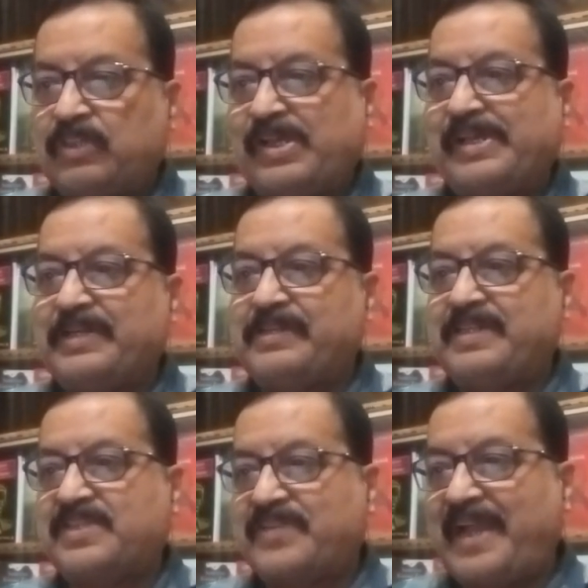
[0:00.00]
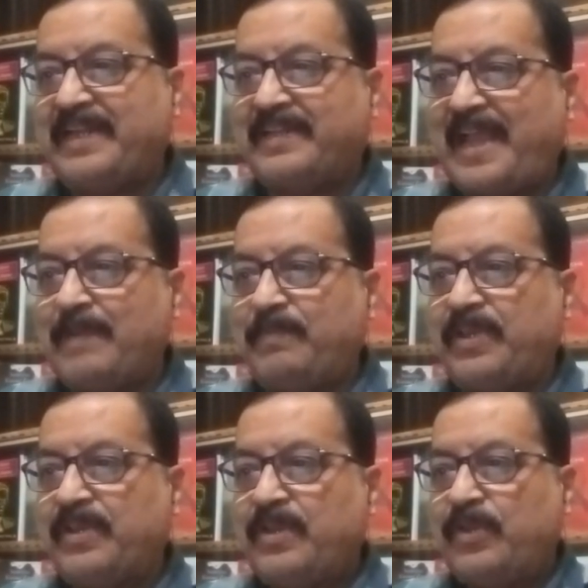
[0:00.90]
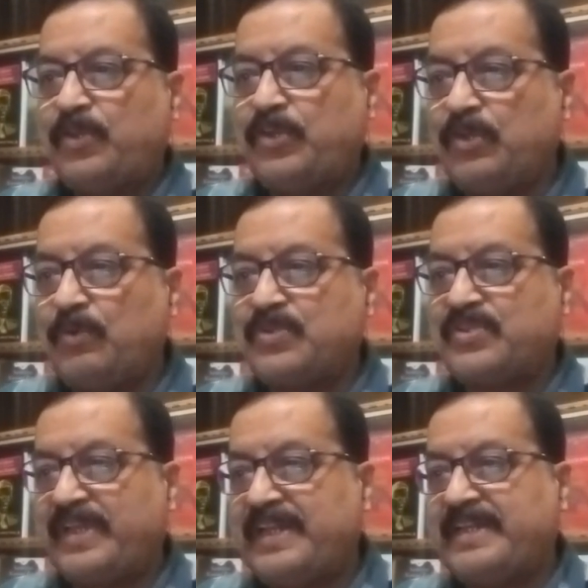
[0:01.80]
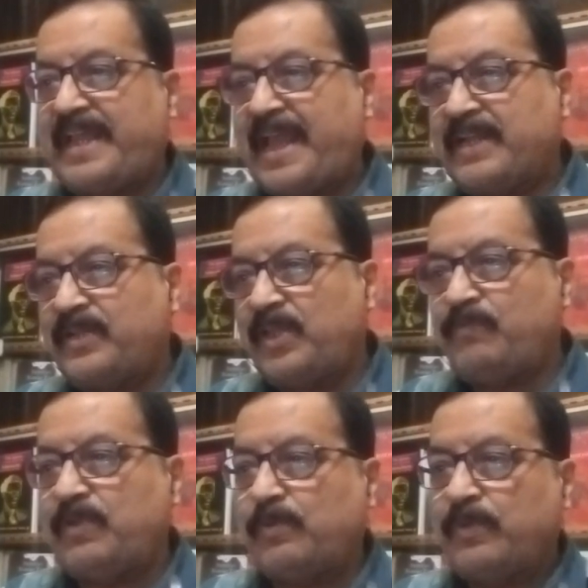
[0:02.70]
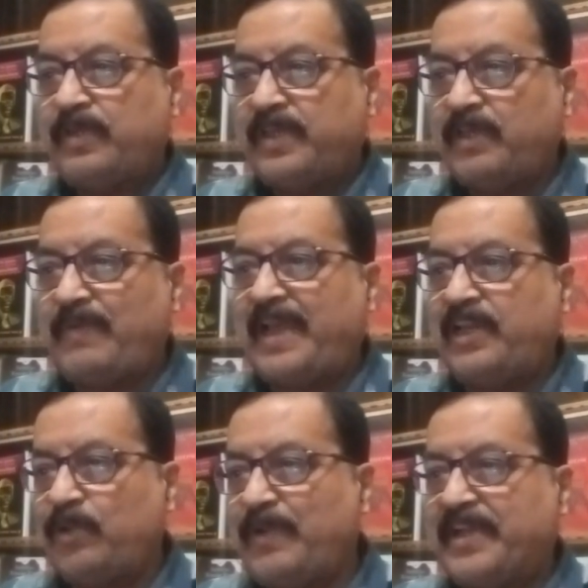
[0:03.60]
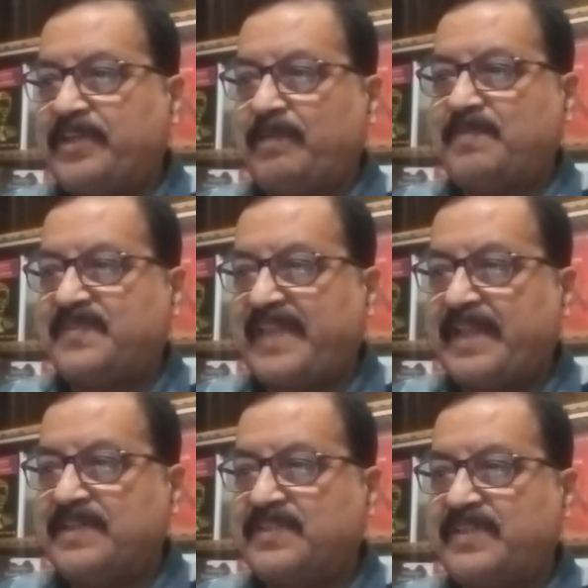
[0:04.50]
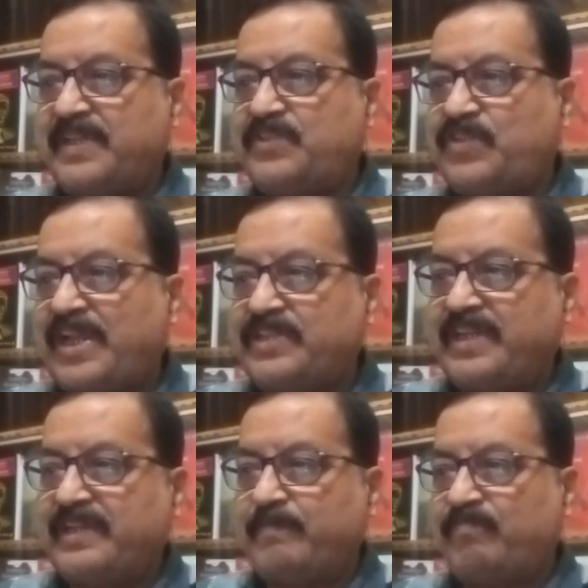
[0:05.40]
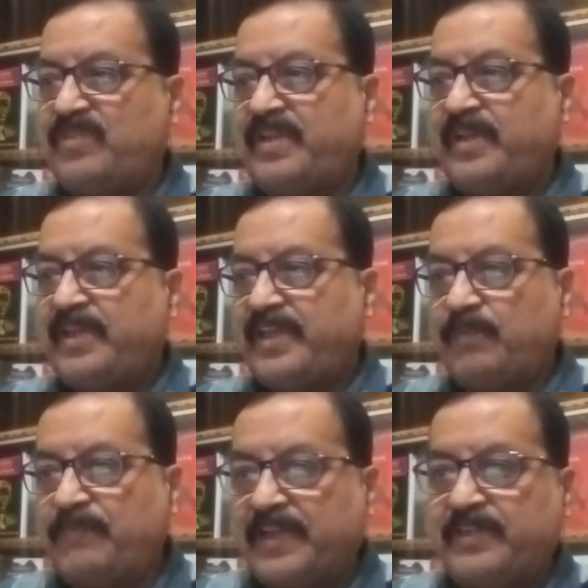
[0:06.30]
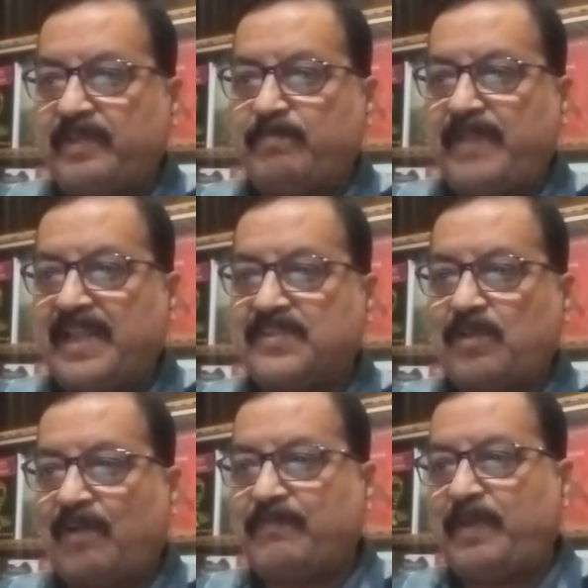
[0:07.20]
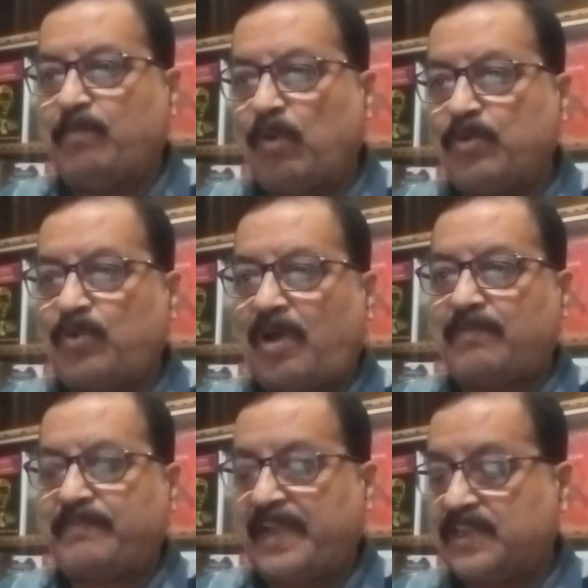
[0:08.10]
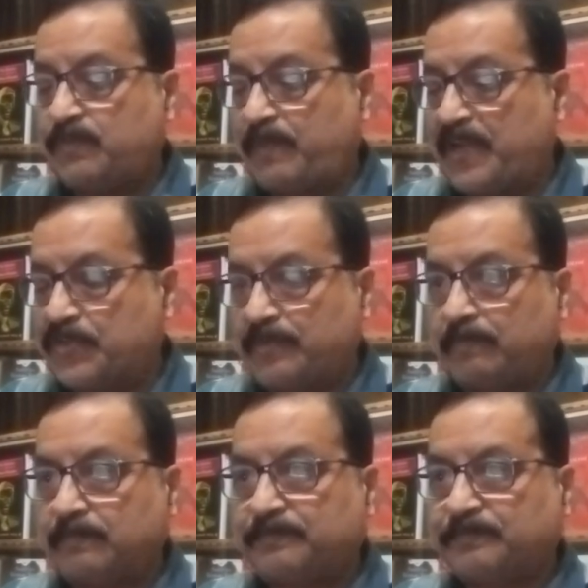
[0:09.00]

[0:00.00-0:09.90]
Third, style can be used in an evaluative sense, judging the effectiveness of a mode of expression.